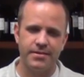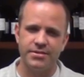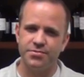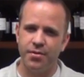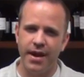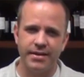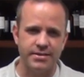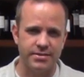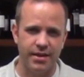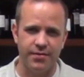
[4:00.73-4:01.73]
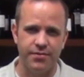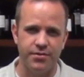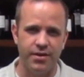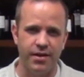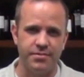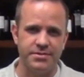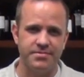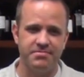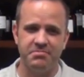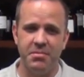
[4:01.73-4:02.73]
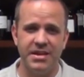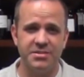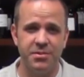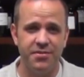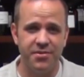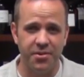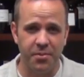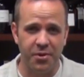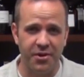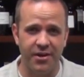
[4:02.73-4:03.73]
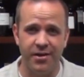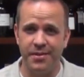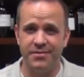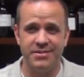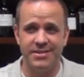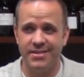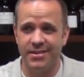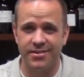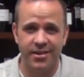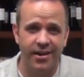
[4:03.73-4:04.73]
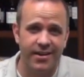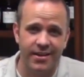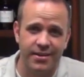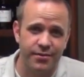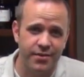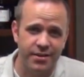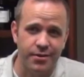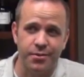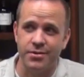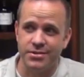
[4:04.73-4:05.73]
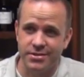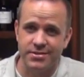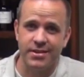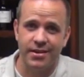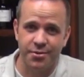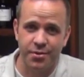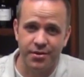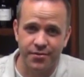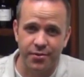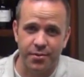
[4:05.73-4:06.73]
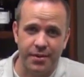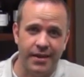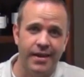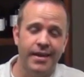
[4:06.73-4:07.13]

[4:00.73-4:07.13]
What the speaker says: Just practice that a few times. It makes me feel more calm, even sitting here talking in a video, which is kind of weird for me.